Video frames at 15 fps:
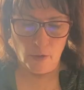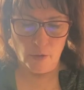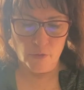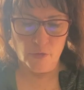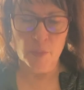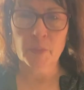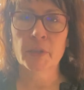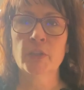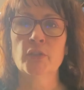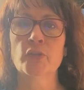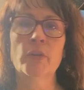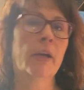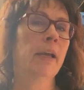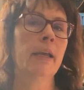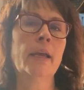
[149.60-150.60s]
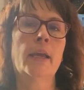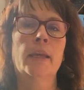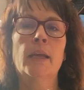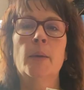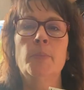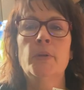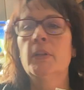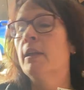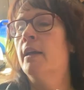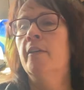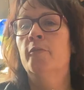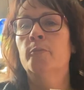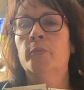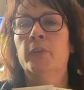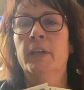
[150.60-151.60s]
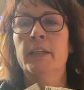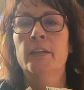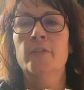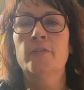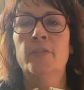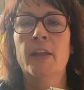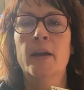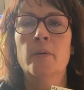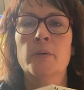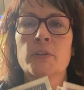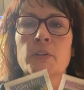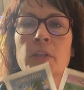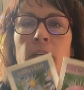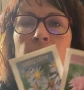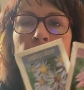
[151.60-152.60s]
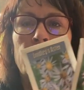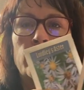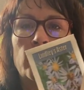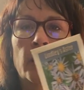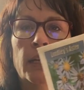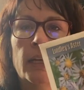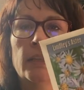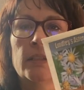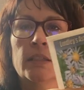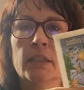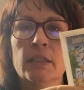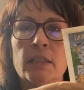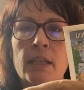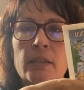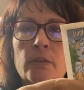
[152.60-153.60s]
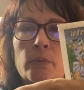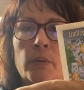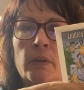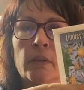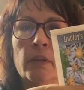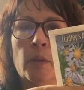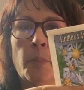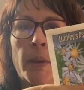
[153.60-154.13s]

So I'm going to try a couple of perennial flowers that I have not had success with in the